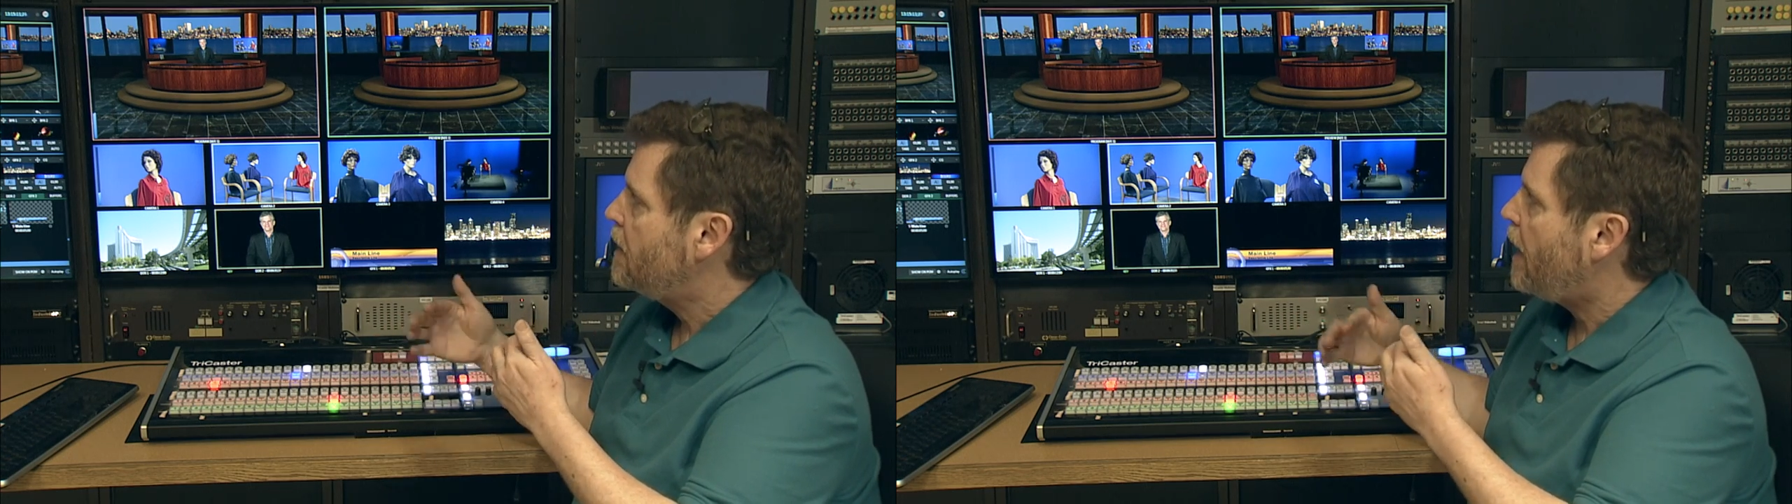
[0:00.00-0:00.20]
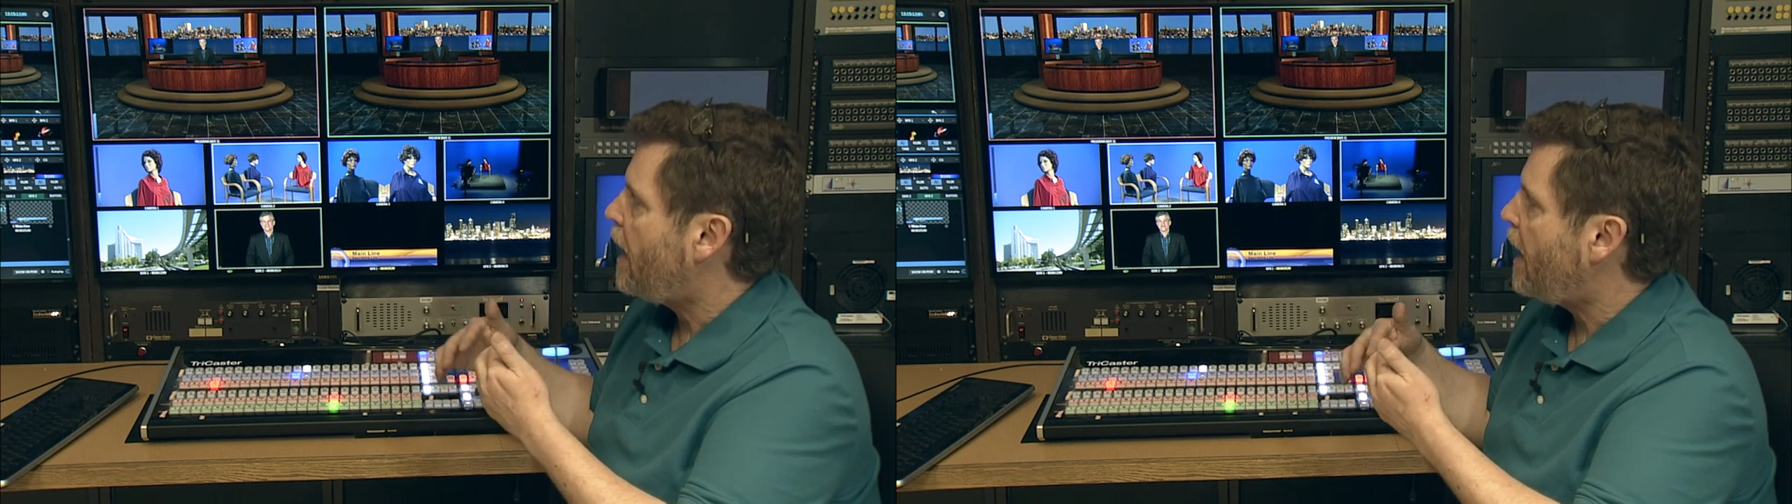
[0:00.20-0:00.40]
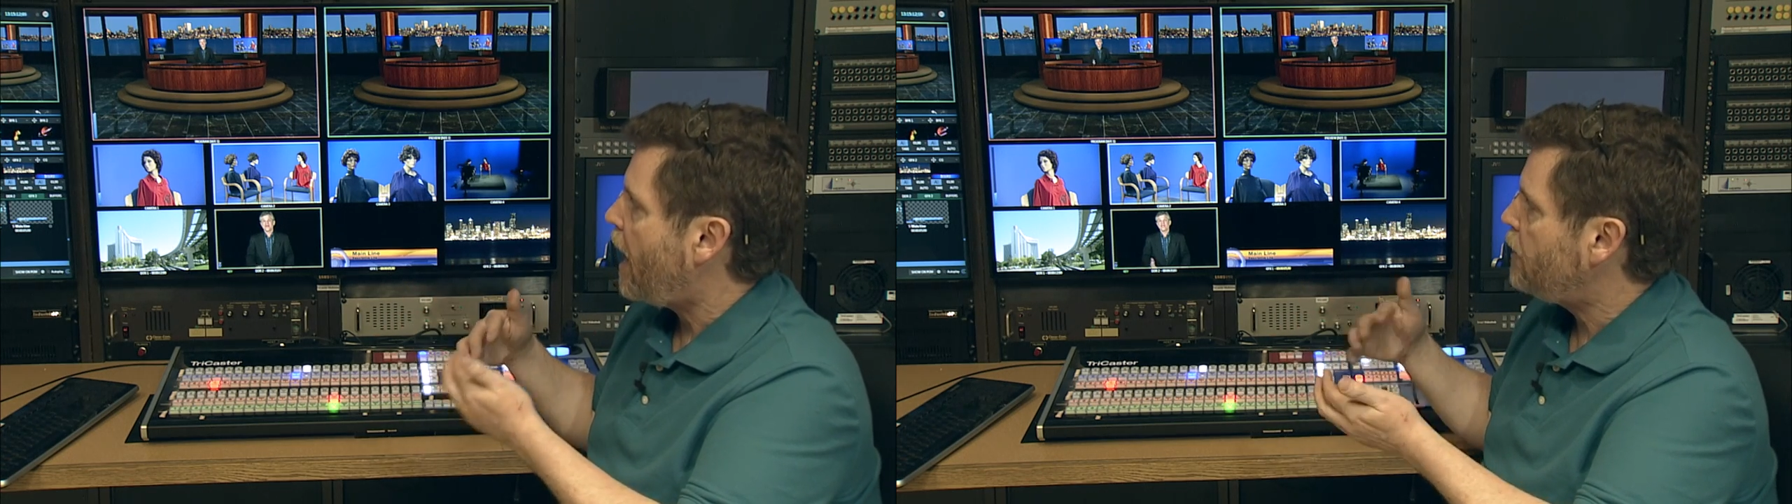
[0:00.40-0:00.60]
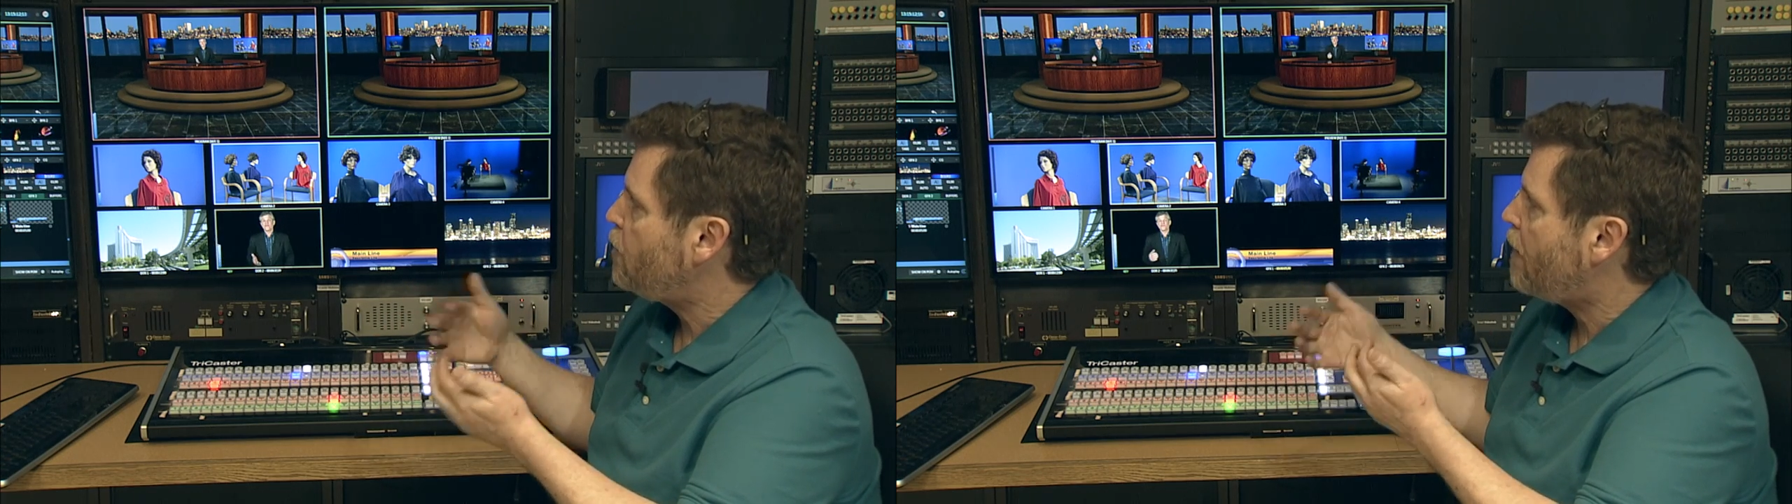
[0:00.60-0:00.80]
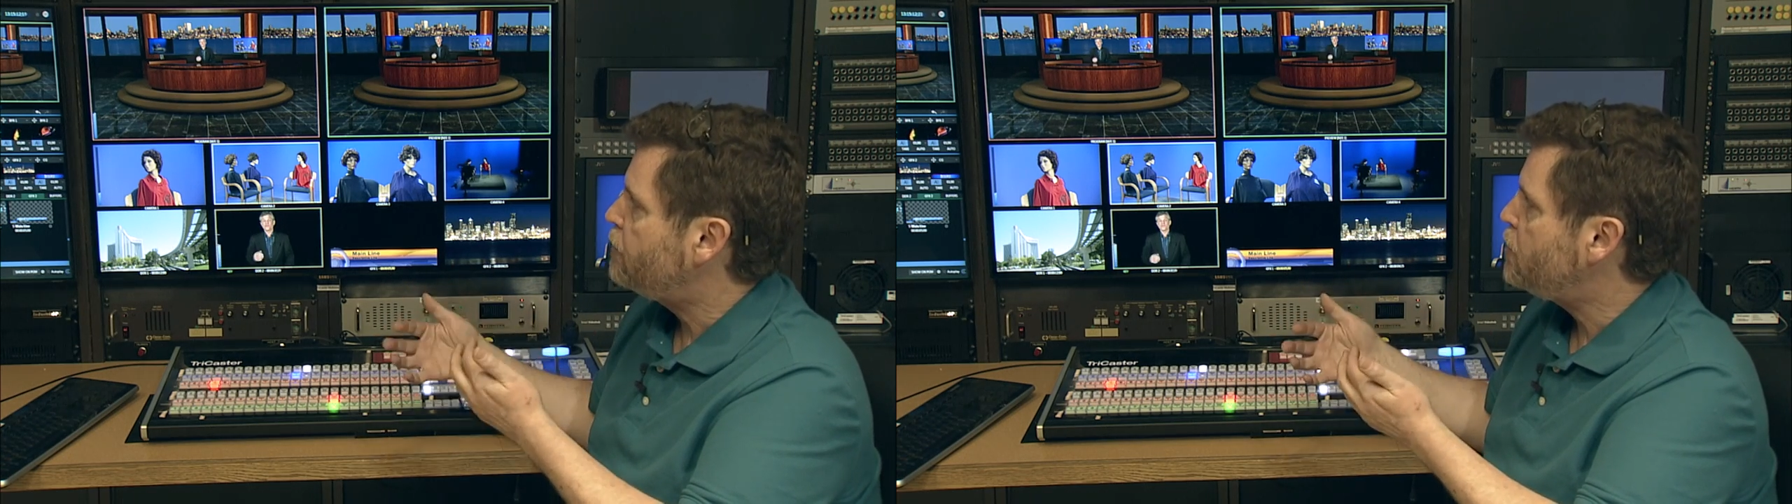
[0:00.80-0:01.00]
uh, and you
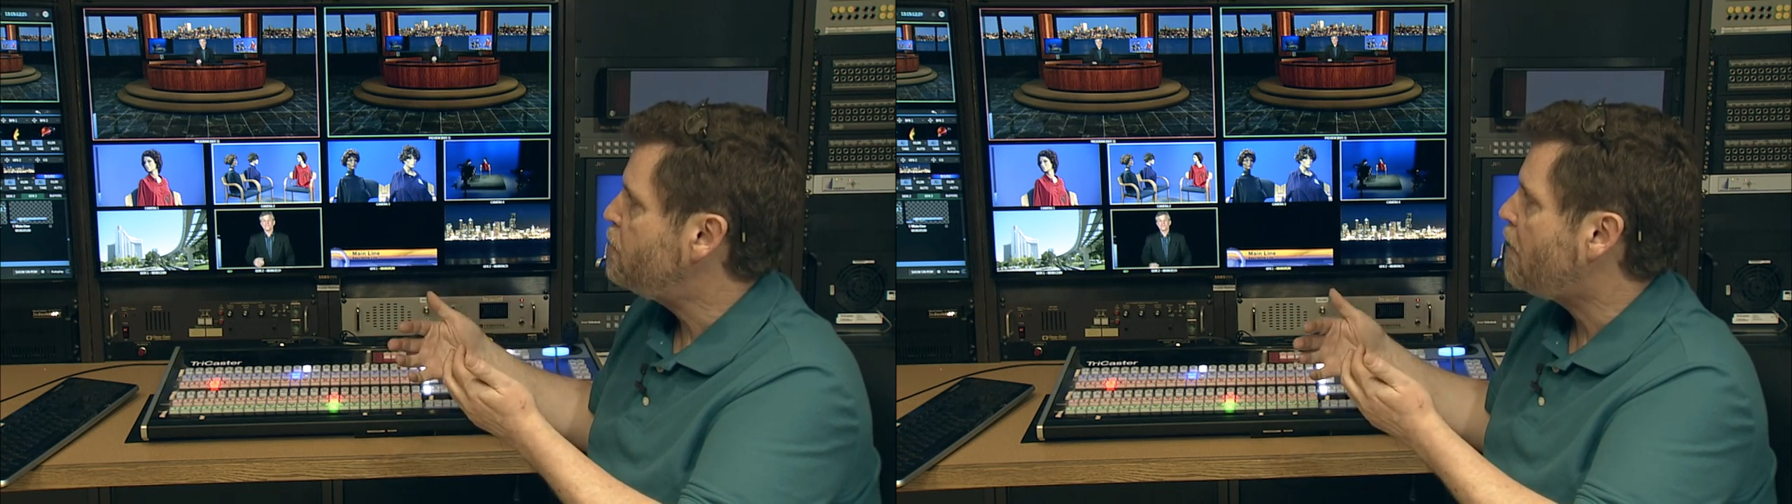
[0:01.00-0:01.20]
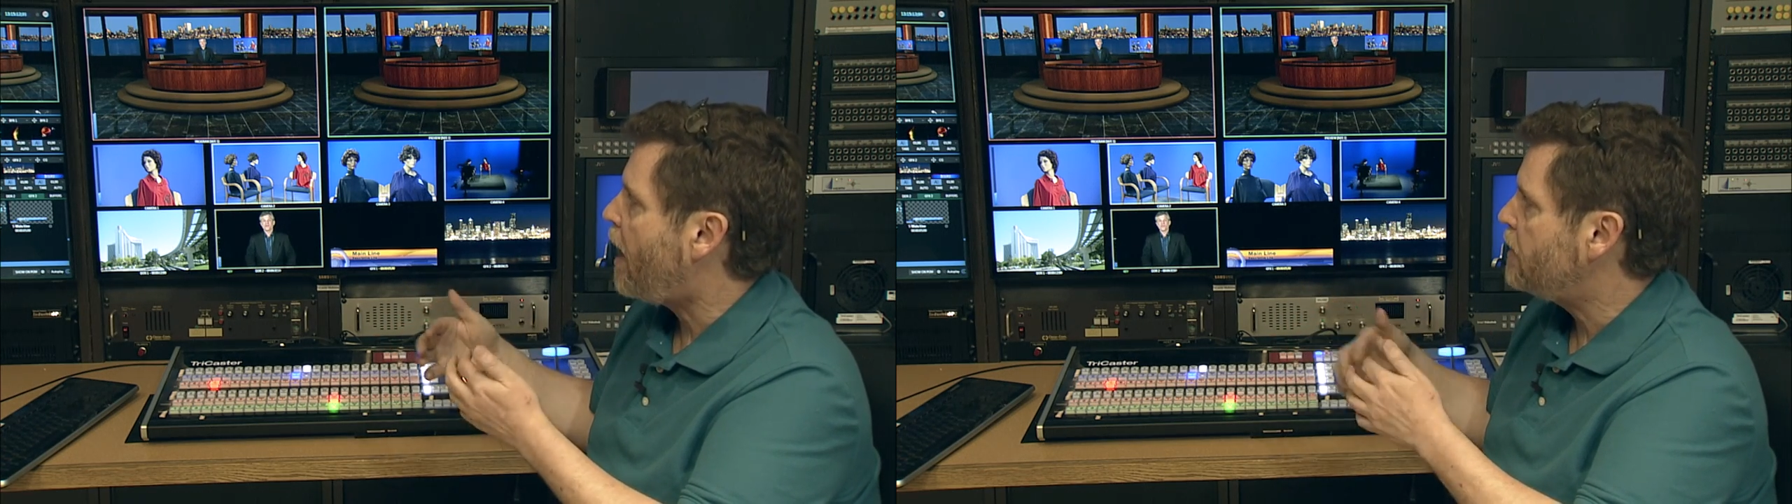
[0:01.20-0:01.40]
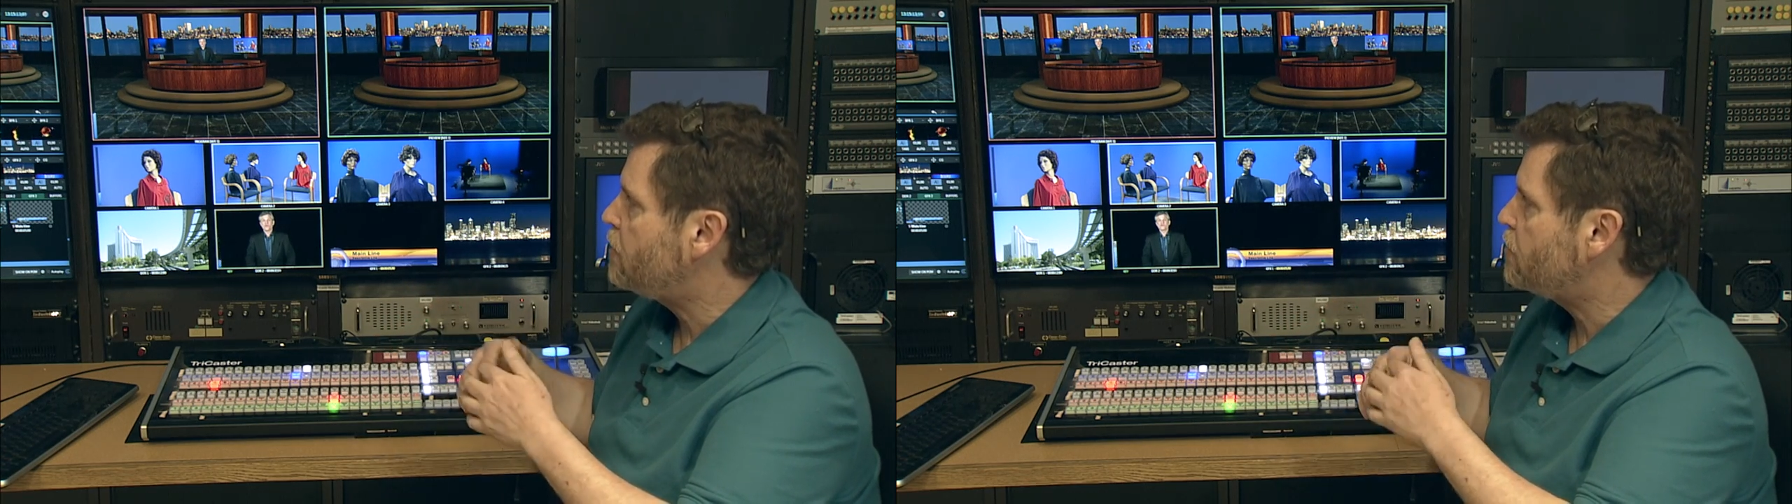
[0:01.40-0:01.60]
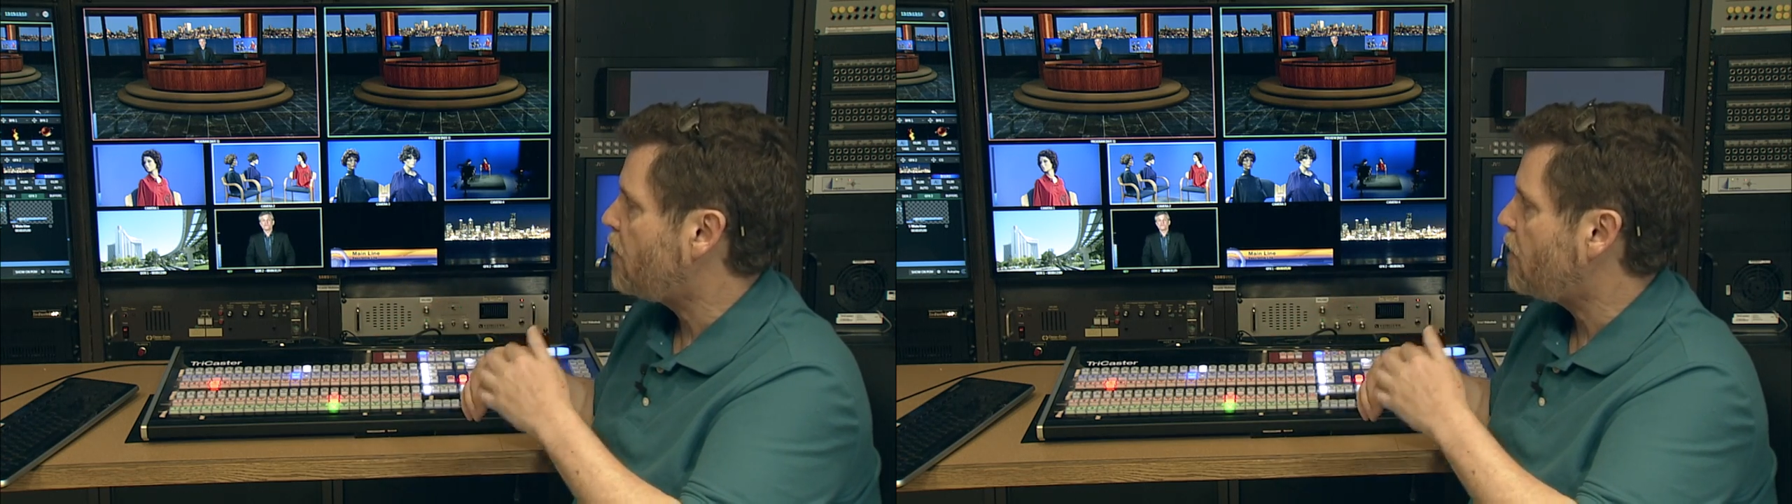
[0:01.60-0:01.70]
have two monitors